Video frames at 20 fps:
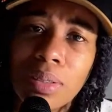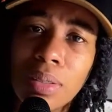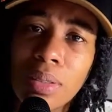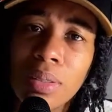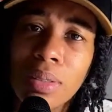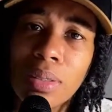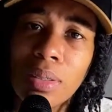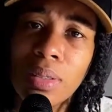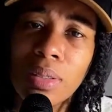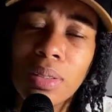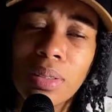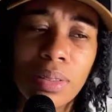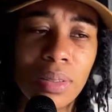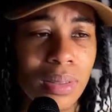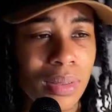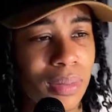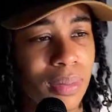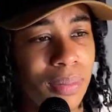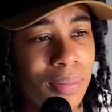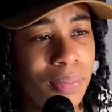
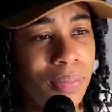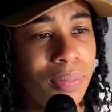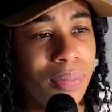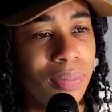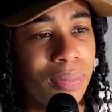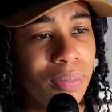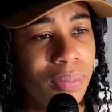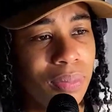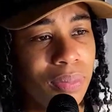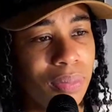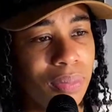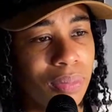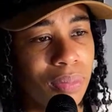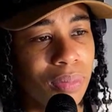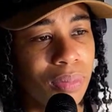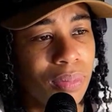Nothing is said.